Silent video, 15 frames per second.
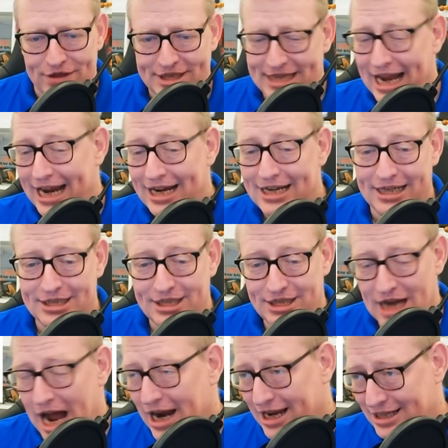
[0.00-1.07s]
second is
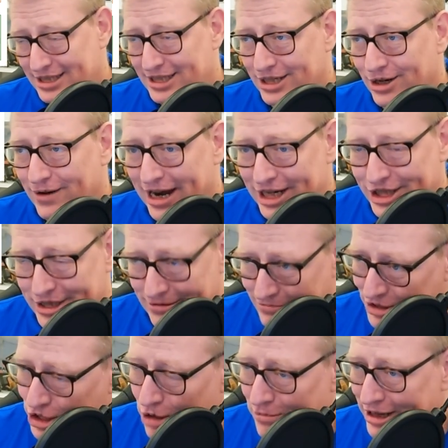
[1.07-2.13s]
stock consideration.
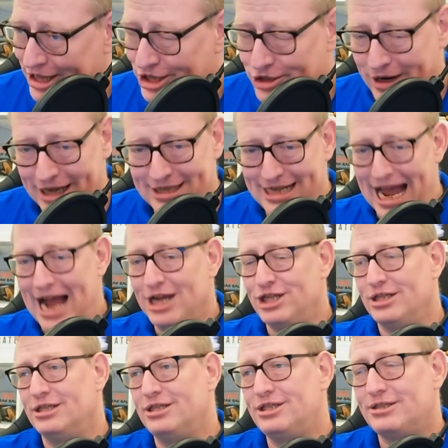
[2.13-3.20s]
So many
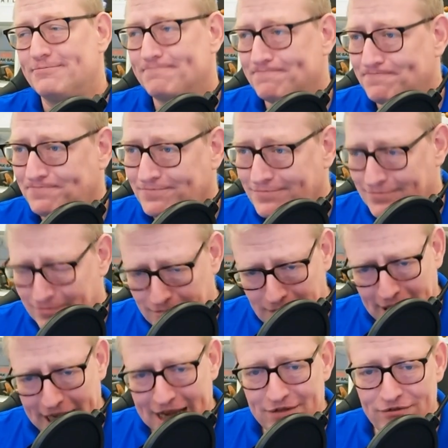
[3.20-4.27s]
transactions
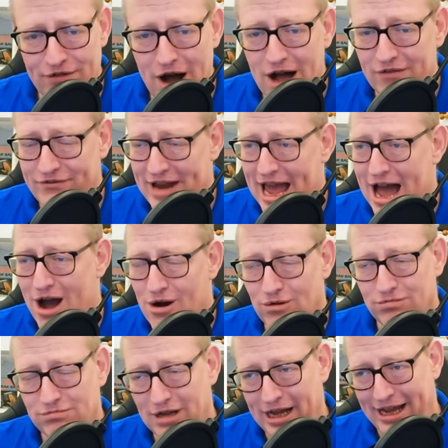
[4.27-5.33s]
involve now
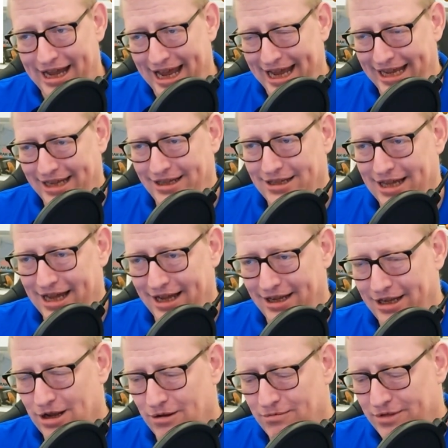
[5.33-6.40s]

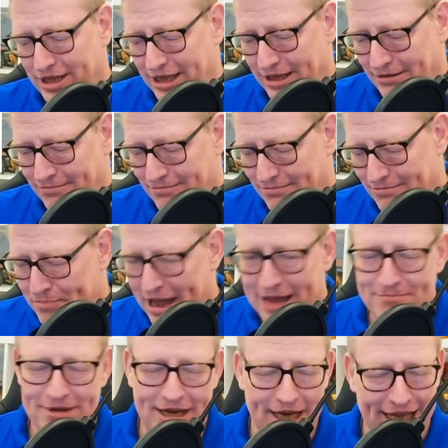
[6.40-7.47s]
the
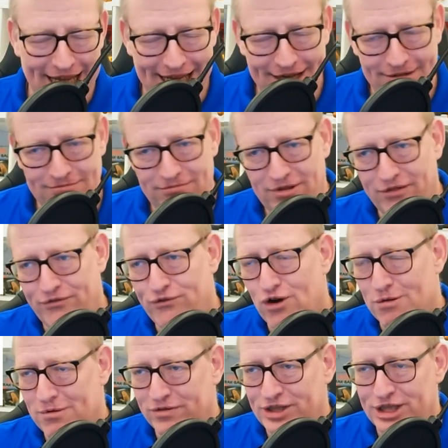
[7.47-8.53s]
payment in the
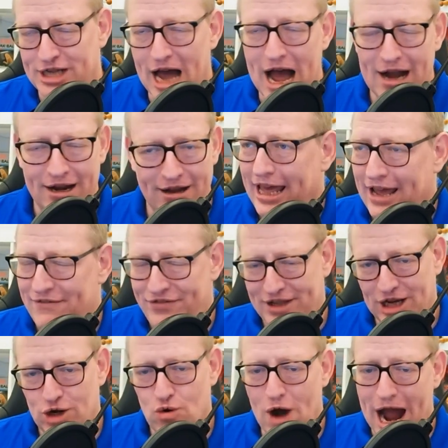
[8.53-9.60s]
form of stock. If the
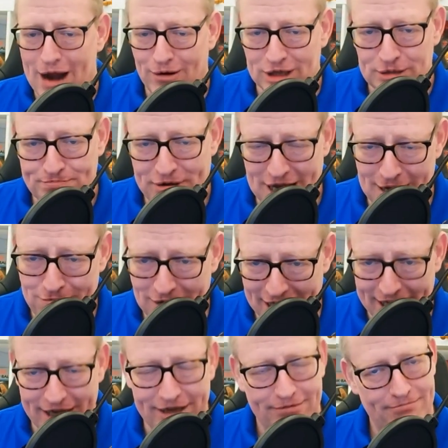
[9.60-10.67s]
acquirer is
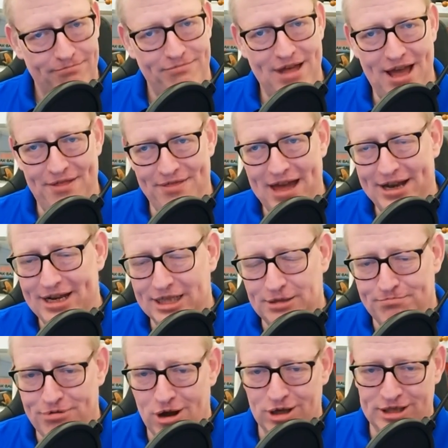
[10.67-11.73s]
public, then that doesn't
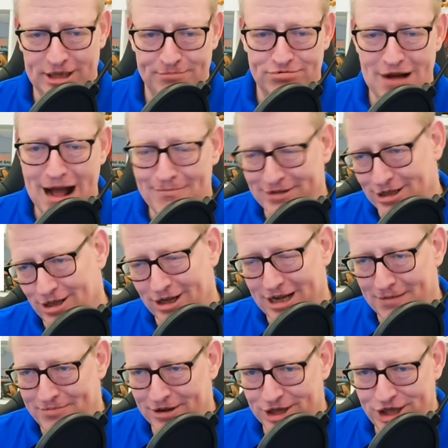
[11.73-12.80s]
pose any problem. You look
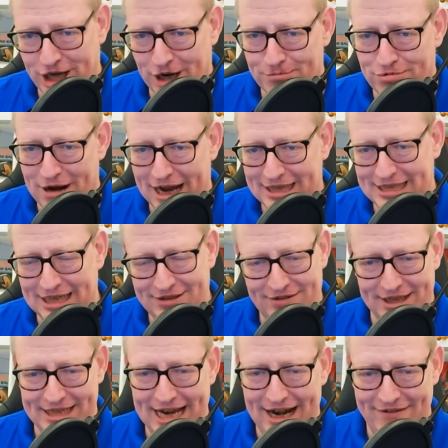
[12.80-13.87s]
up their share price as the
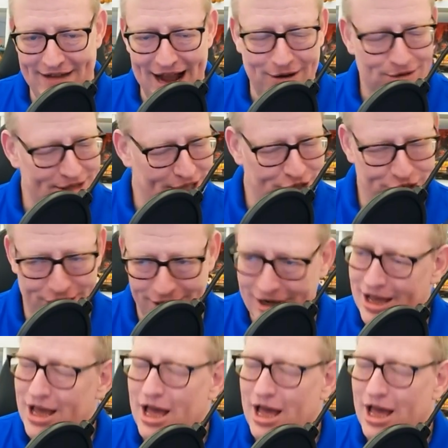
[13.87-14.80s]
date of acquisition,